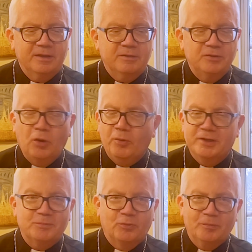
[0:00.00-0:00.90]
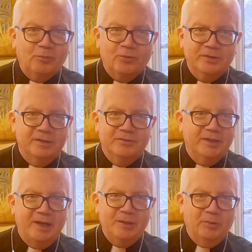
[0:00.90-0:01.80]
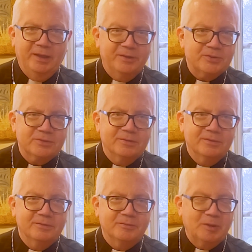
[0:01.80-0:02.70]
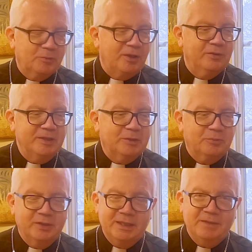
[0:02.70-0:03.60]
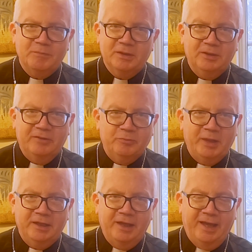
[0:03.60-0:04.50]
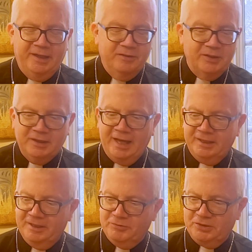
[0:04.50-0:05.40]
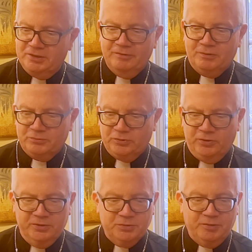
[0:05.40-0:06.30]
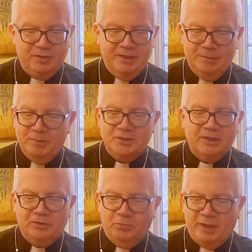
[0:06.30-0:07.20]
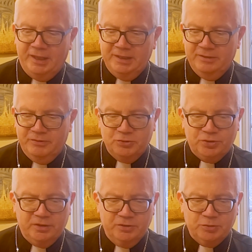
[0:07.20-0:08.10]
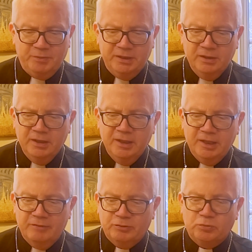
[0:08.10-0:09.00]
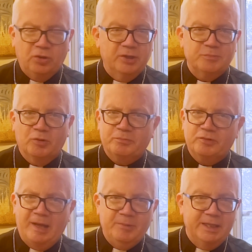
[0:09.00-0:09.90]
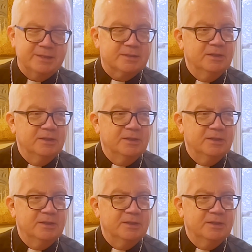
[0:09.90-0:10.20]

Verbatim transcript: no one is more important than anyone else that we're all equally loved by God, that God gives us different roles within the mystical body of the church. But if a role is more prominent,